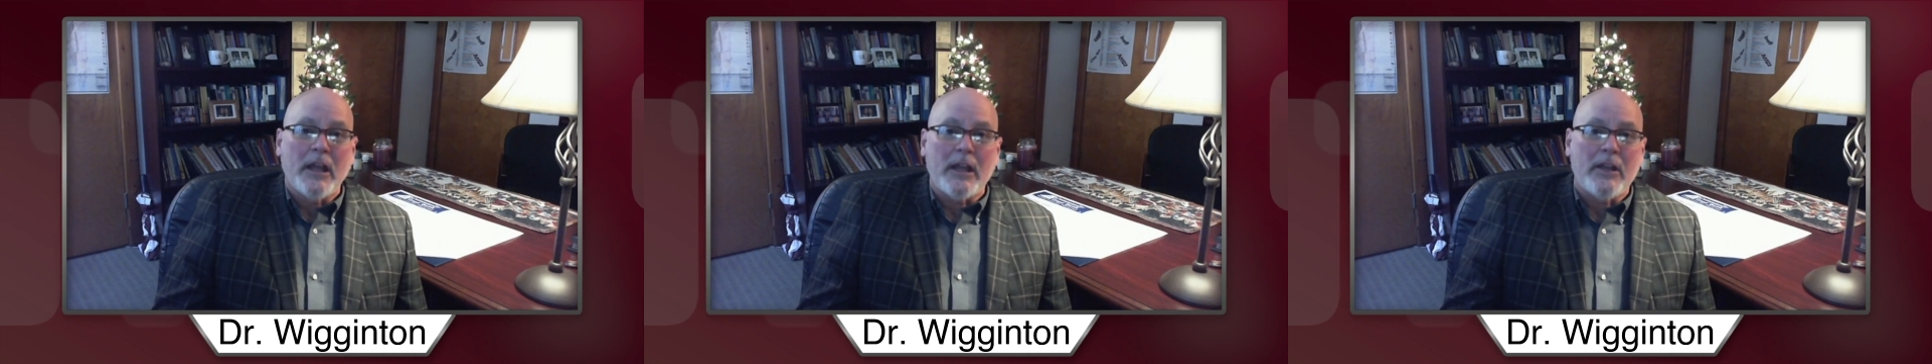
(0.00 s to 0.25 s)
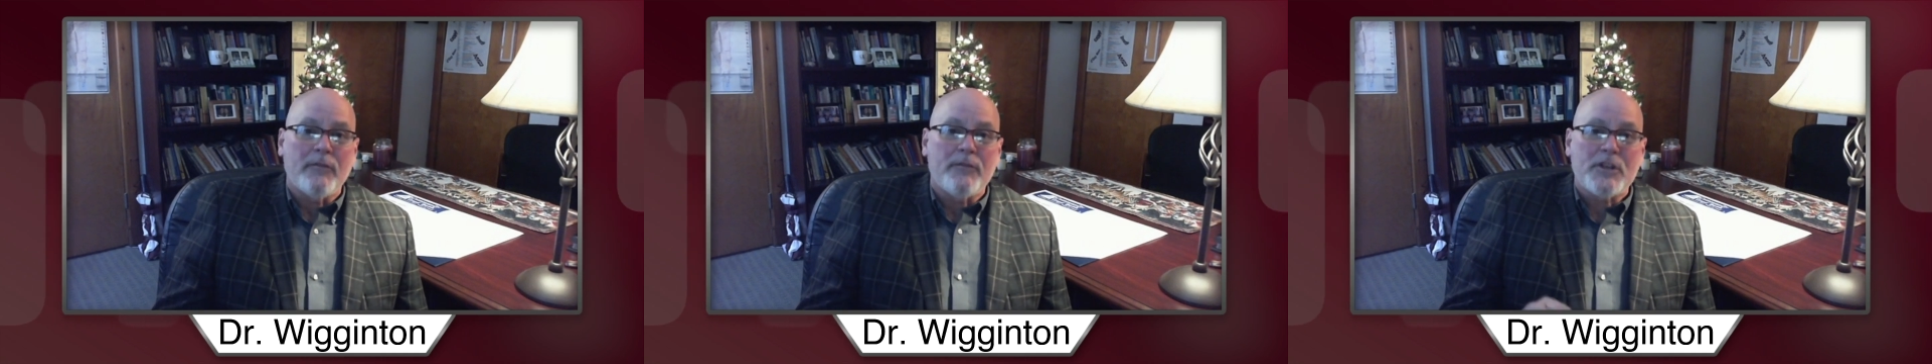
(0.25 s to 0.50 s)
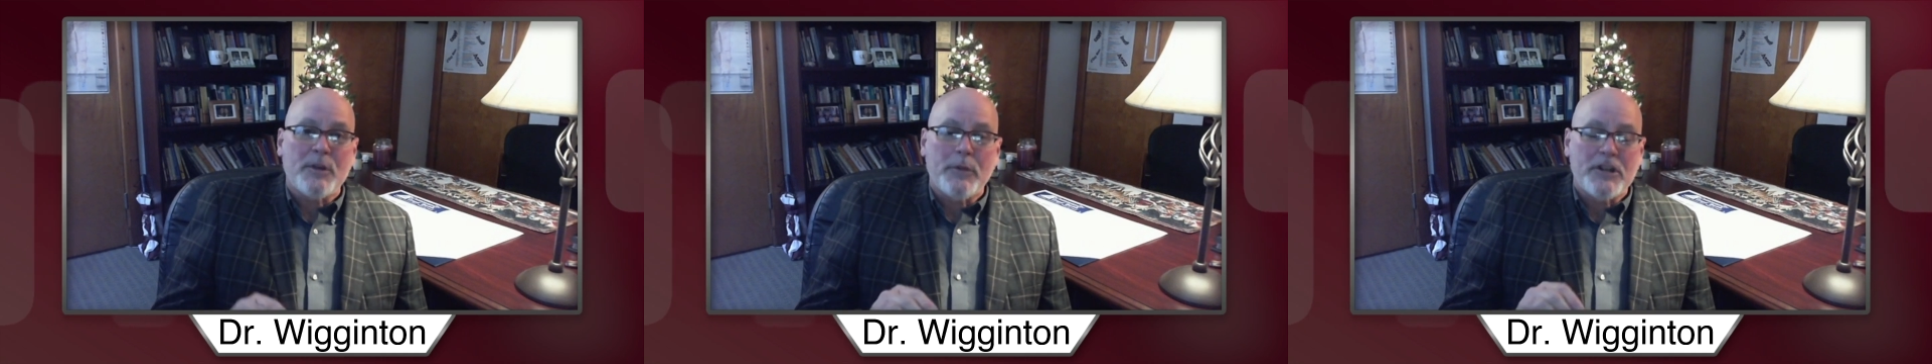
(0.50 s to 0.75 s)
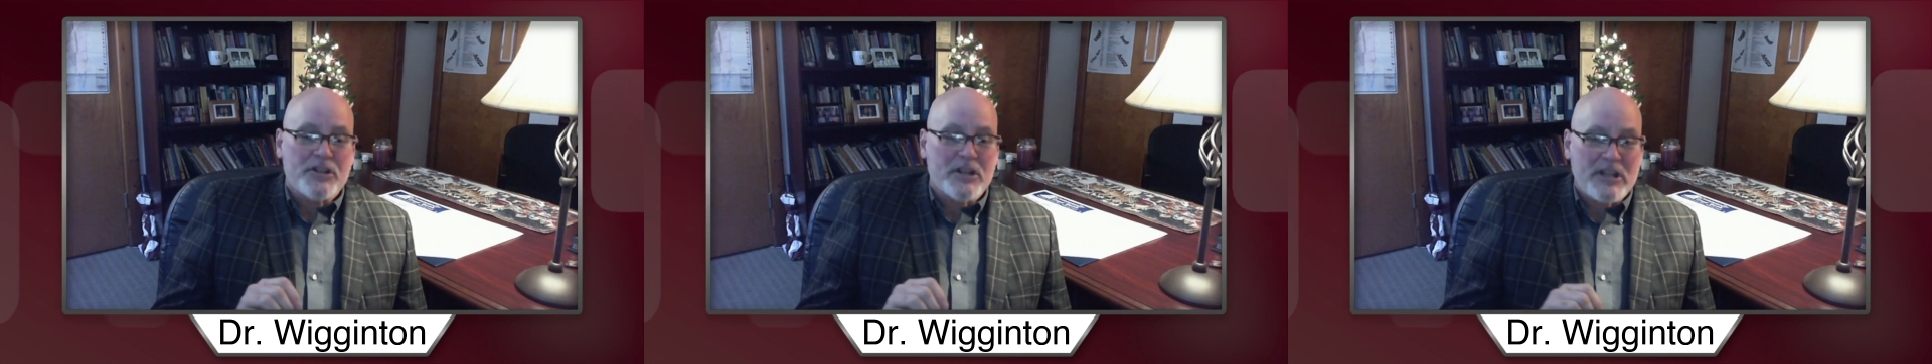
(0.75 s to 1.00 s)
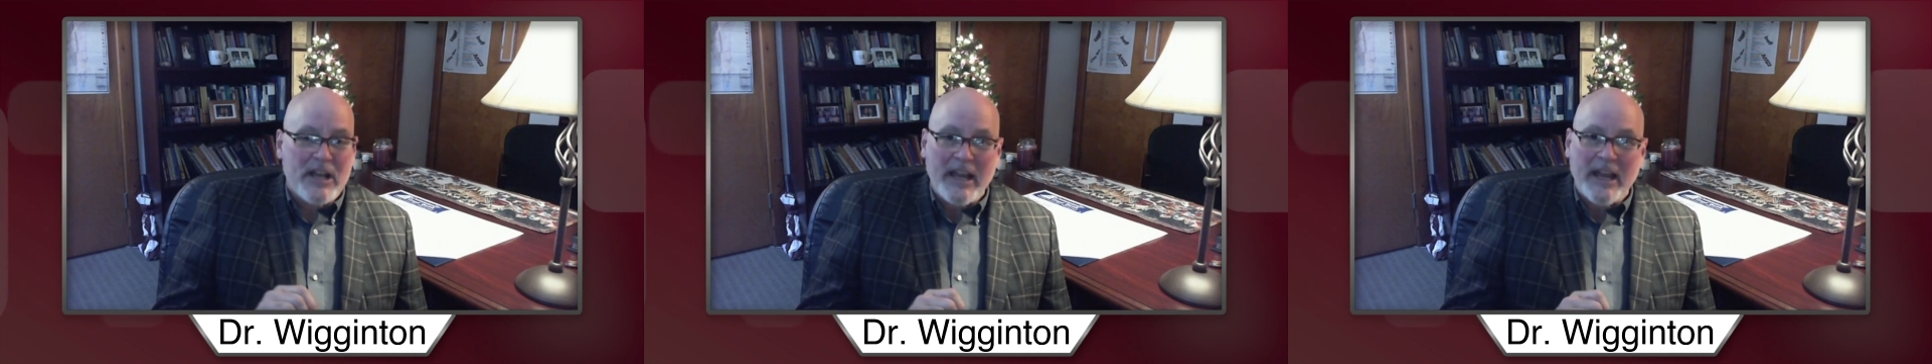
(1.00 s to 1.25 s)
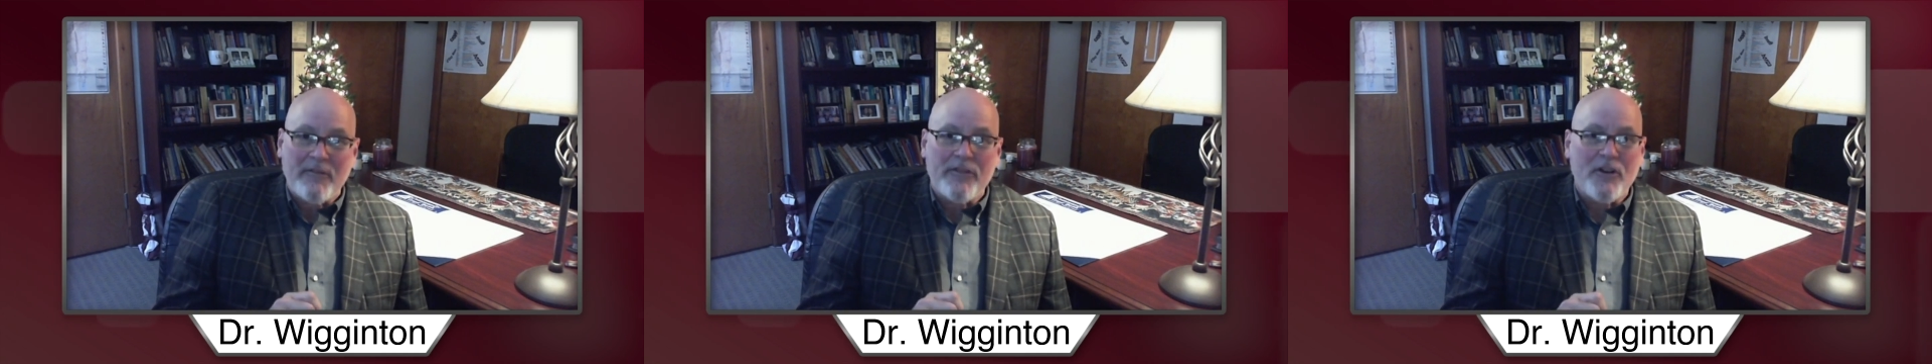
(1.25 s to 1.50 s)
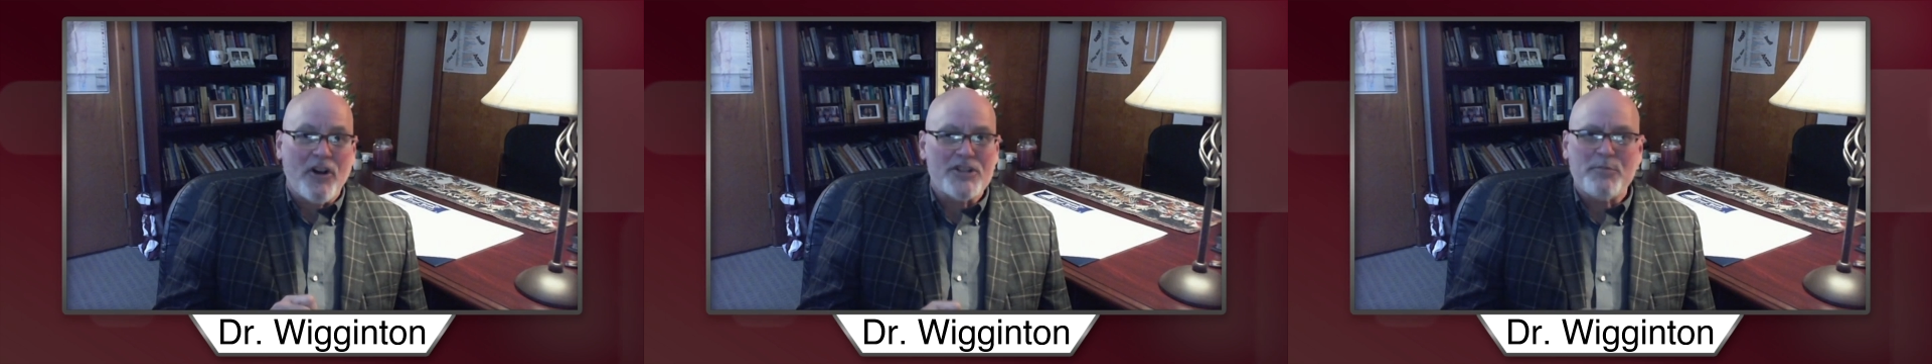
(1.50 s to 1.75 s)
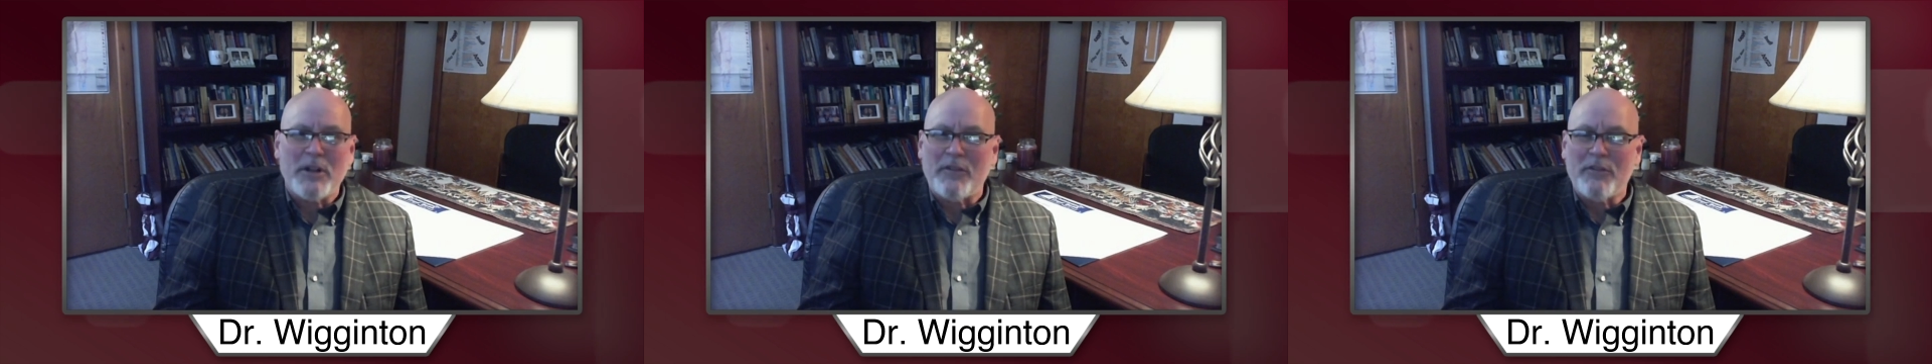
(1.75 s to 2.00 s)
and if somebody says I have
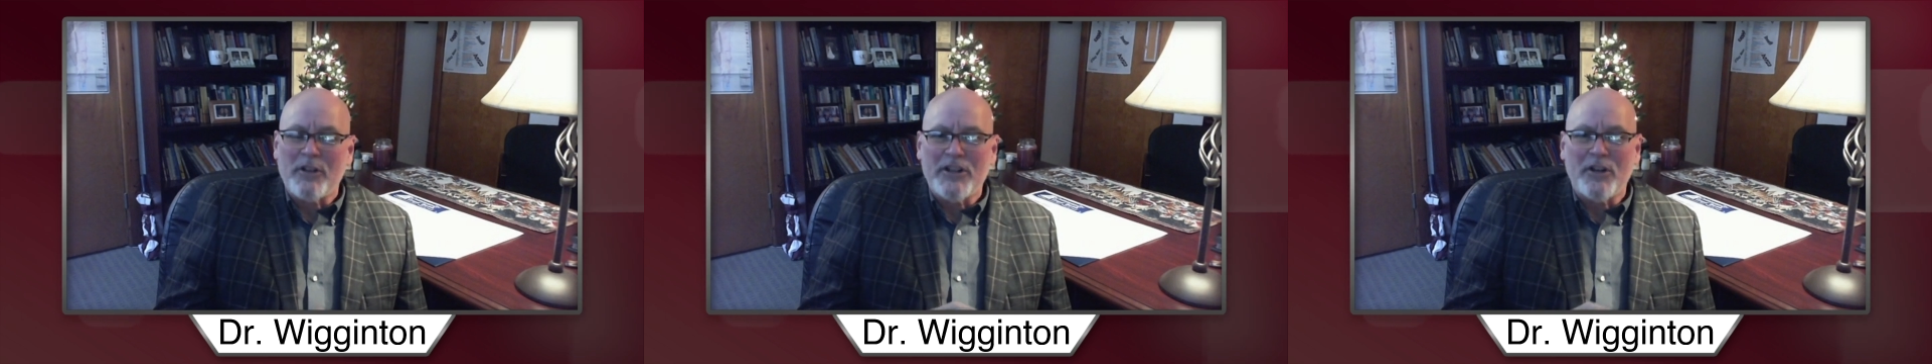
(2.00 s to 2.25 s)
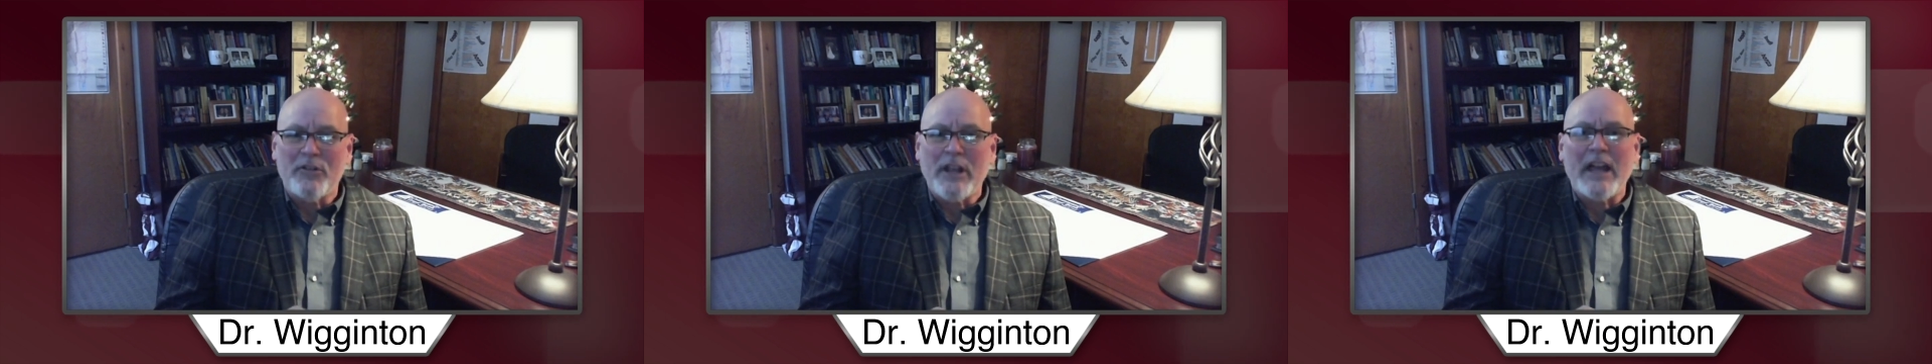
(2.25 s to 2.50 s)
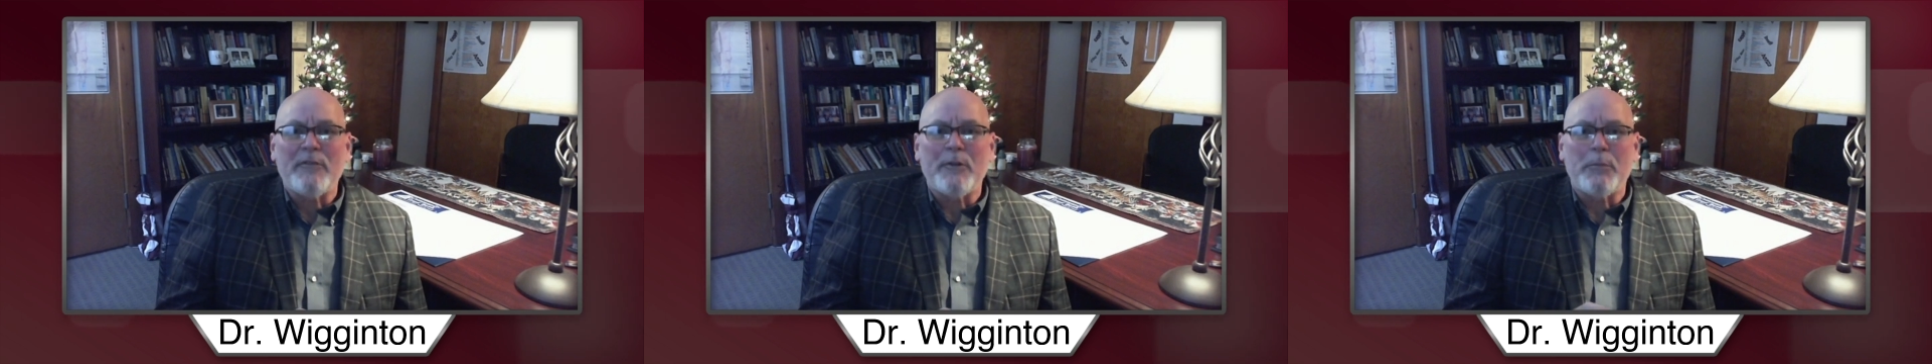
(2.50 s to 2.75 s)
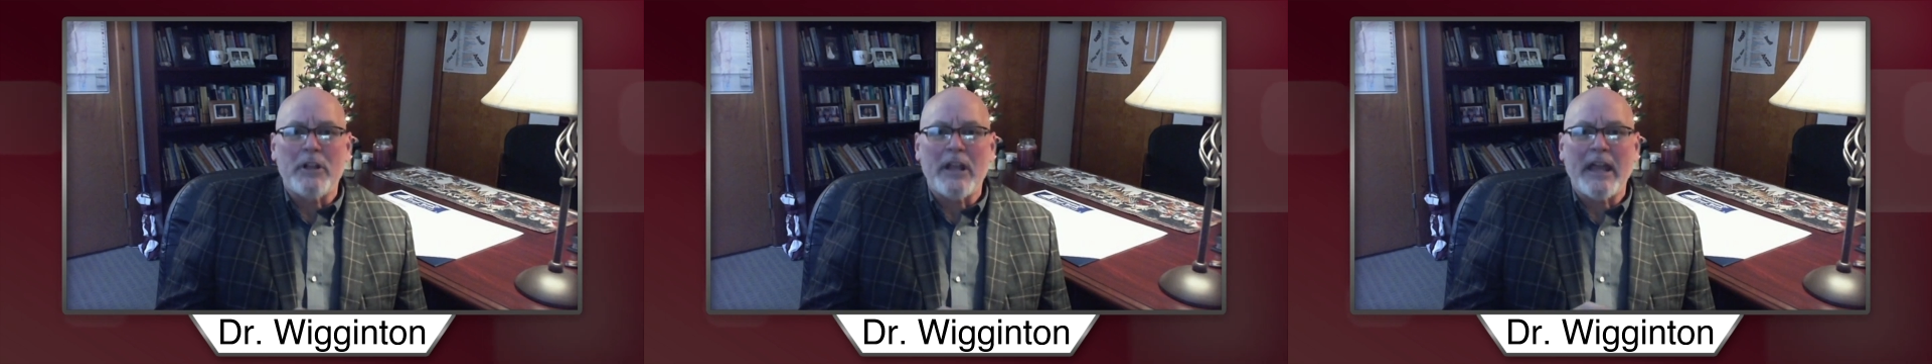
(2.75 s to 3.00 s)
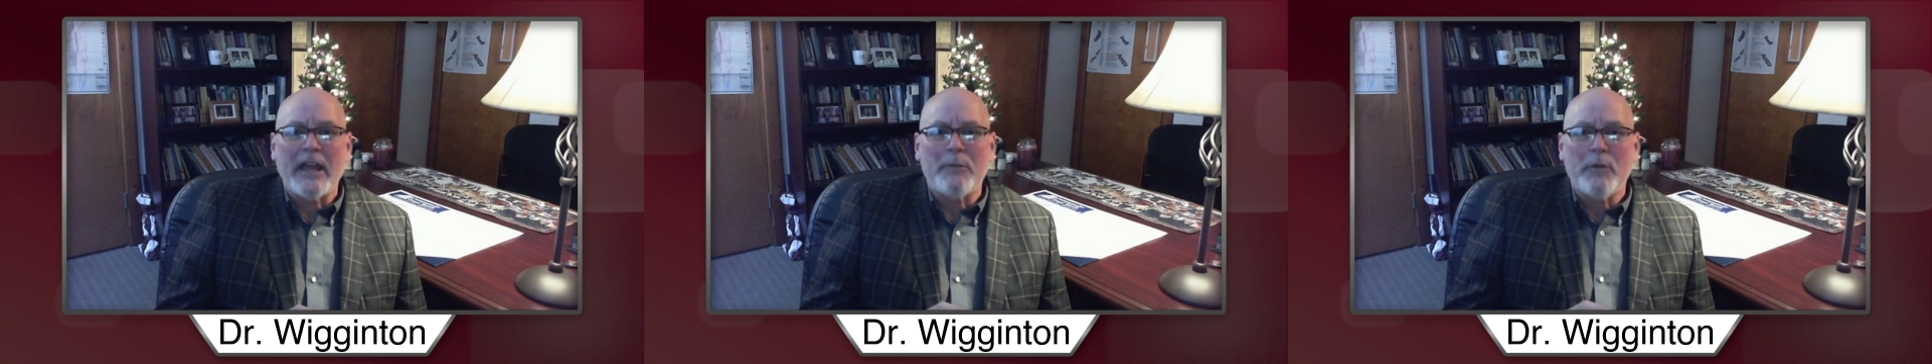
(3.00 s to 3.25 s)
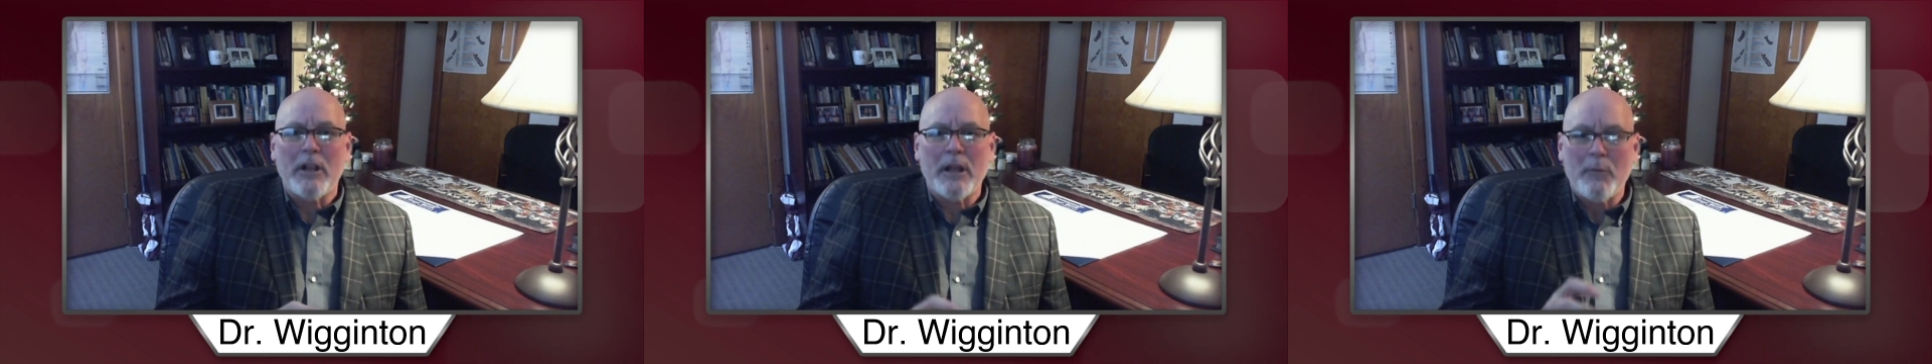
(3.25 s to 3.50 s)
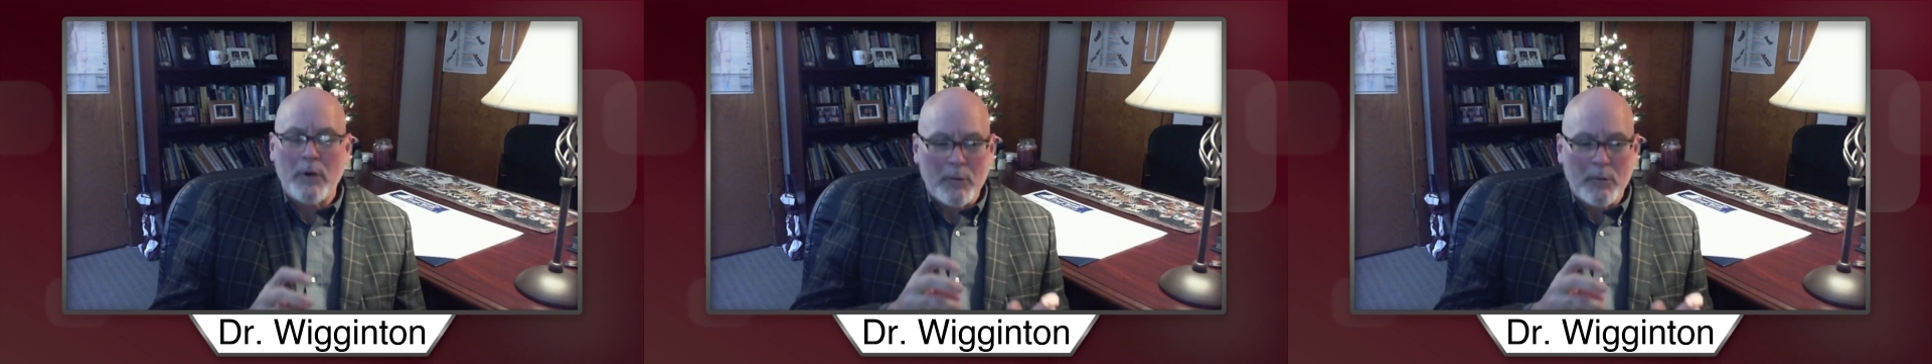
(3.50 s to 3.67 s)
thoughts but I really don't have a plan, well,